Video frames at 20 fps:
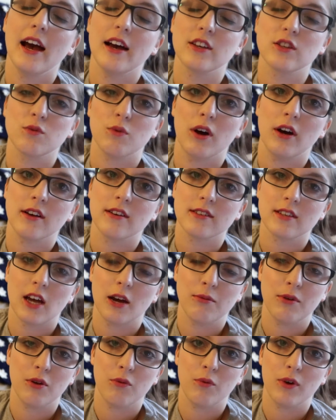as well as
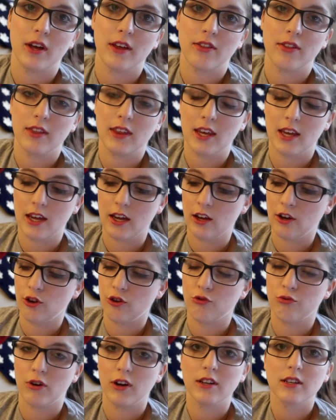coming with the
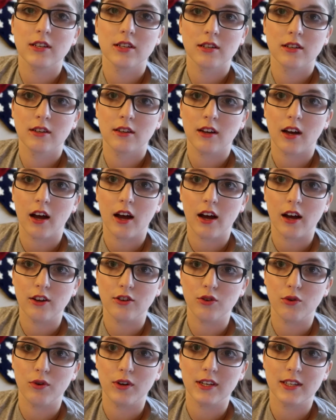grunt
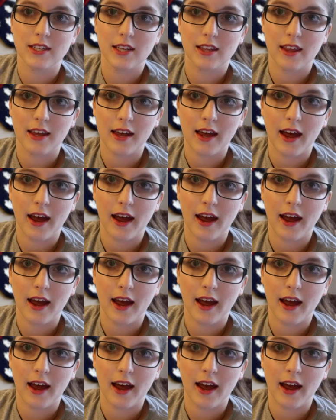noise that they